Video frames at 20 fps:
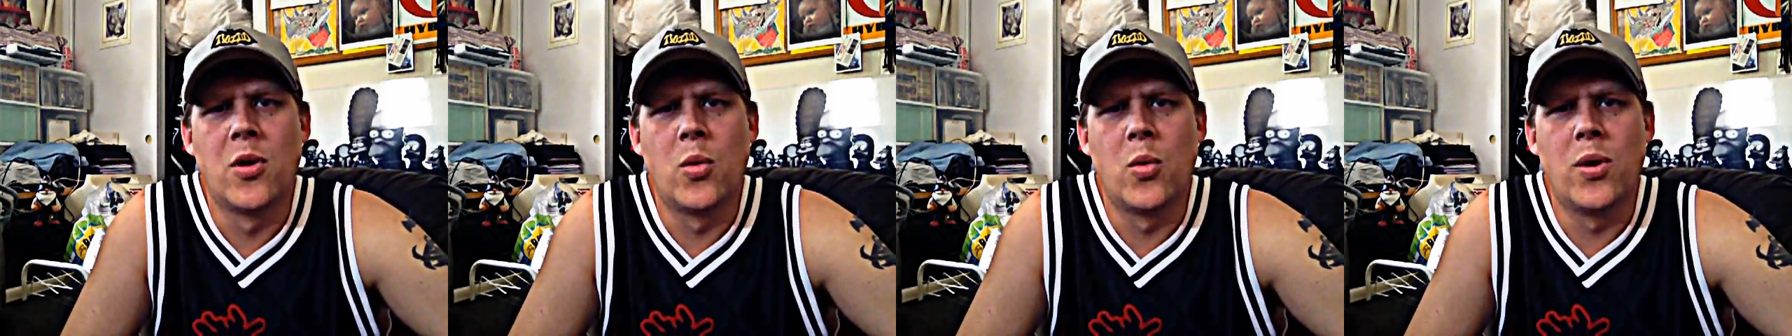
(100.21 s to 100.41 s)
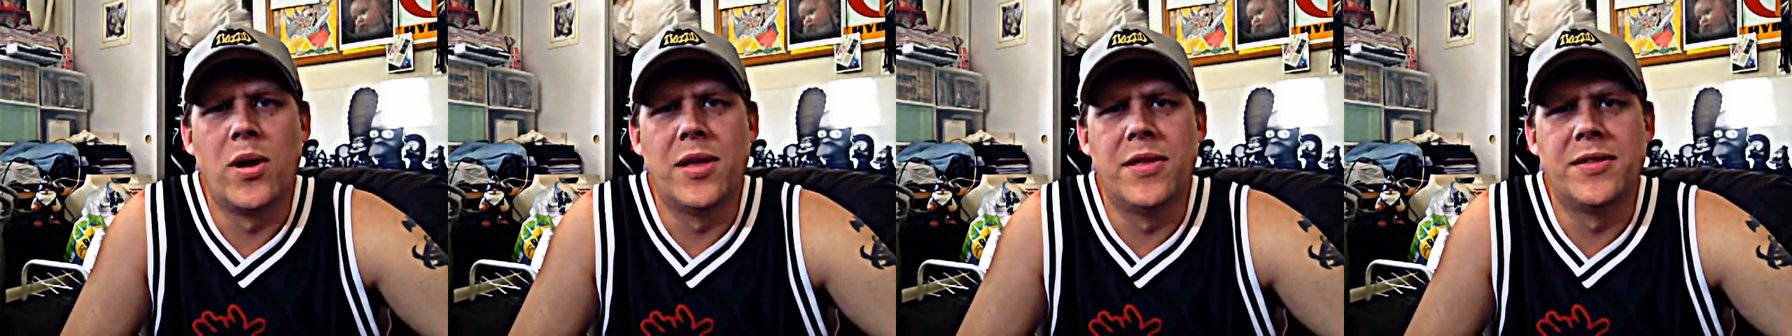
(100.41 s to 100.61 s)

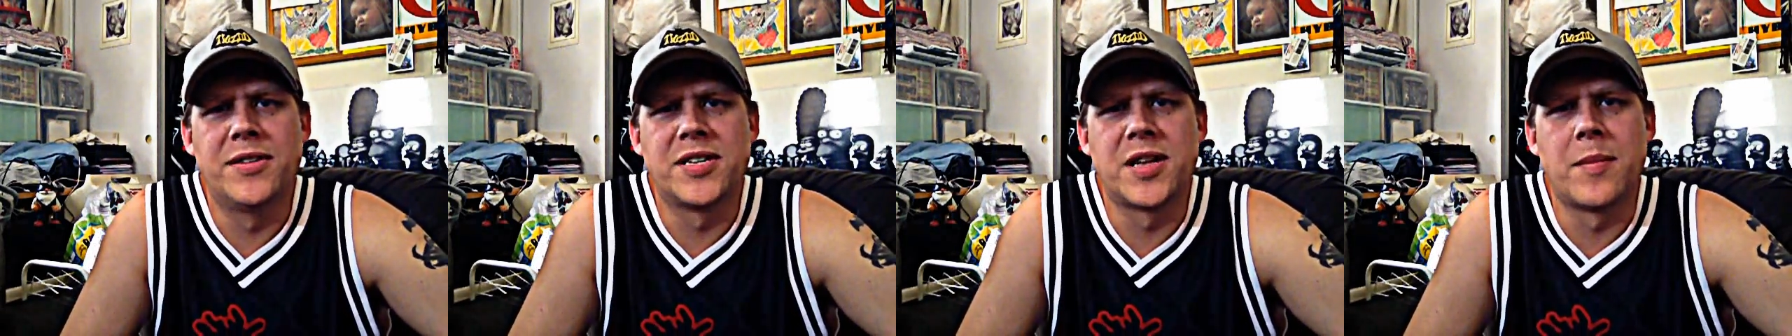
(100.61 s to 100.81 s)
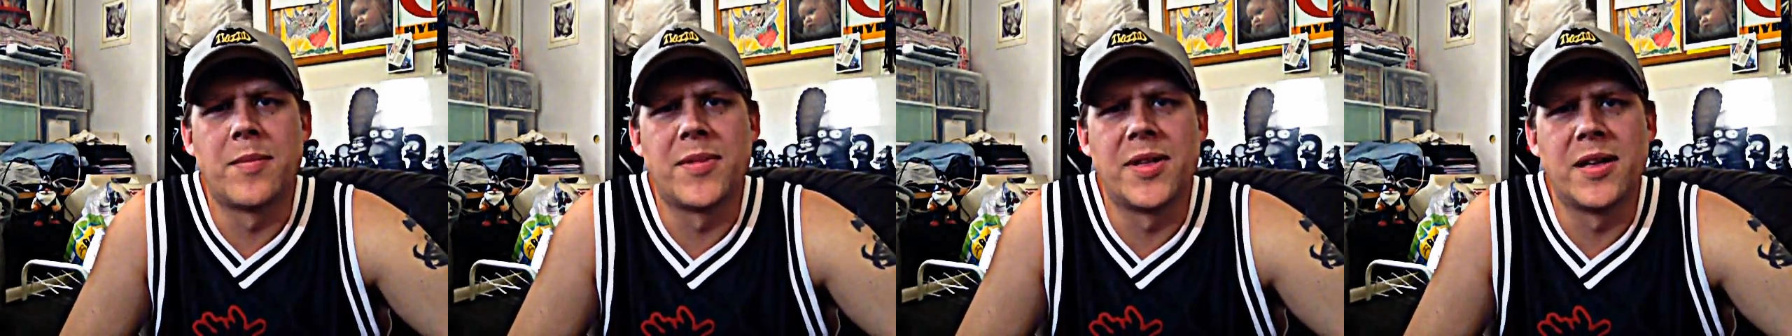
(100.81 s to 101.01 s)
with
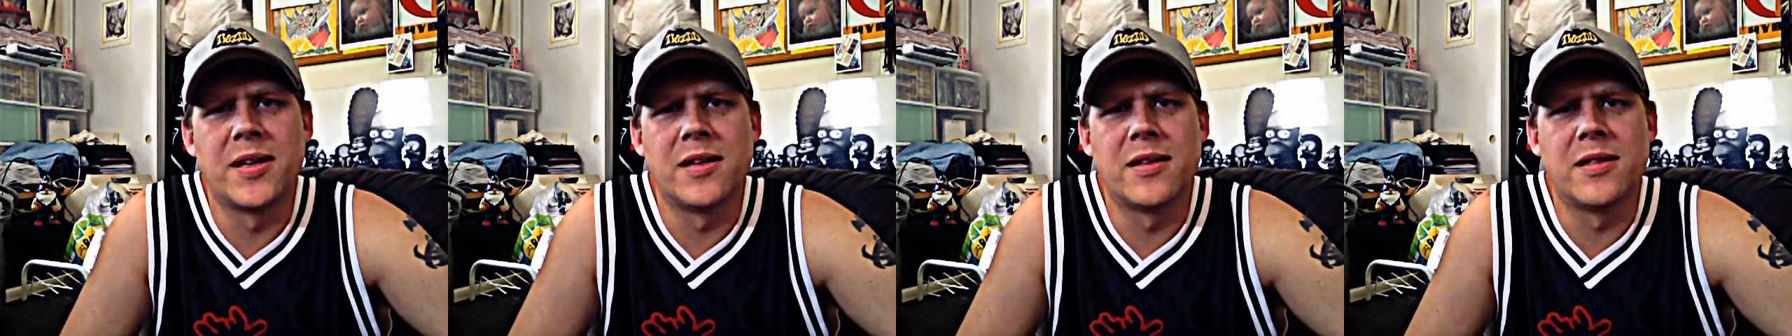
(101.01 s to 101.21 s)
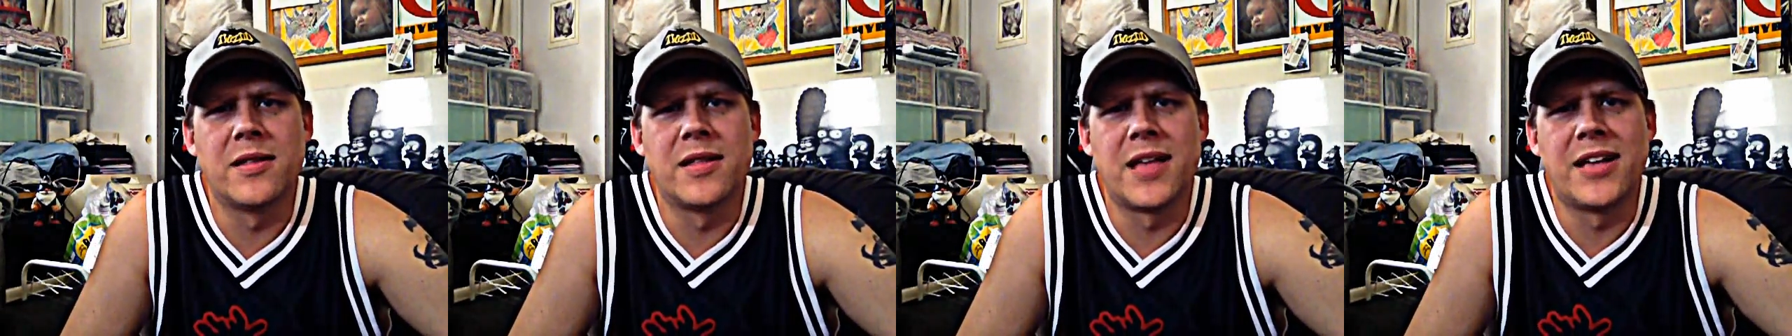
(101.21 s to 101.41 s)

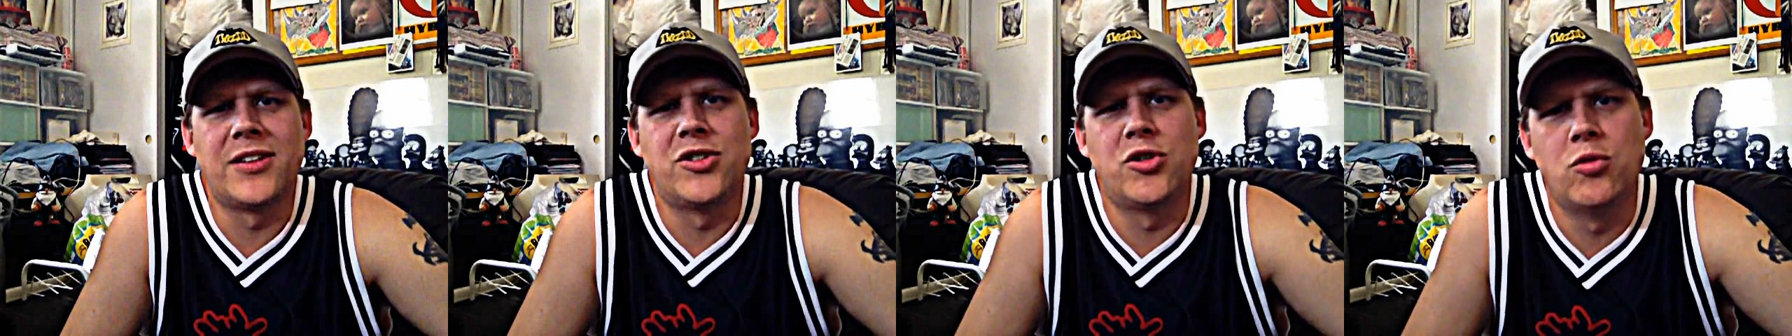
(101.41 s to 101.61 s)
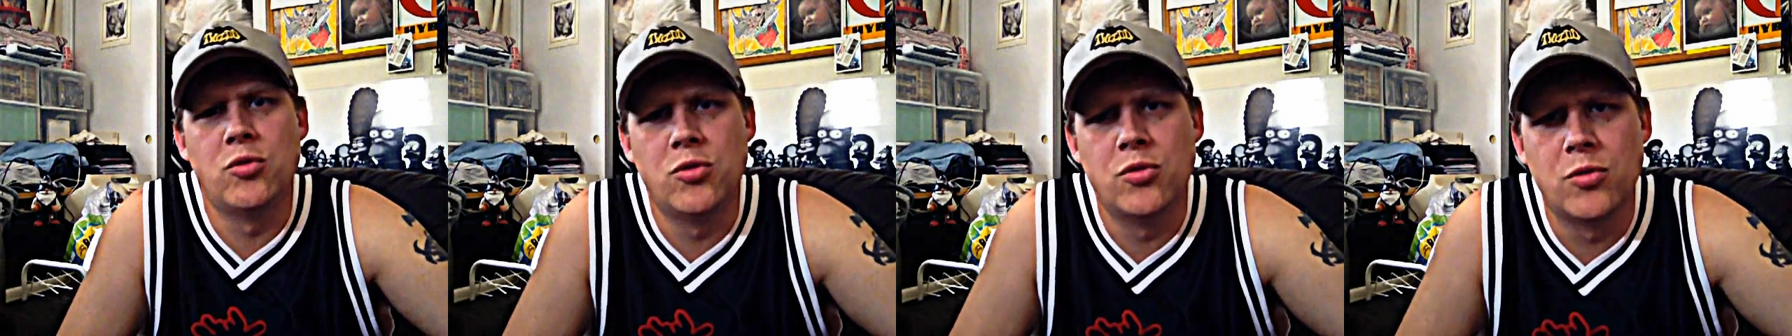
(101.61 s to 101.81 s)
something
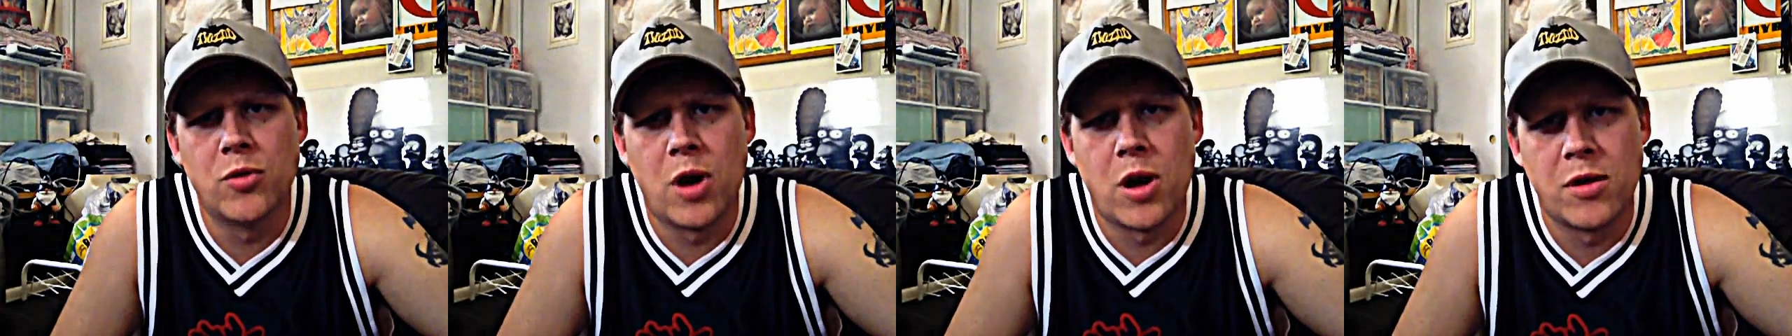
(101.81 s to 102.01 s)
that you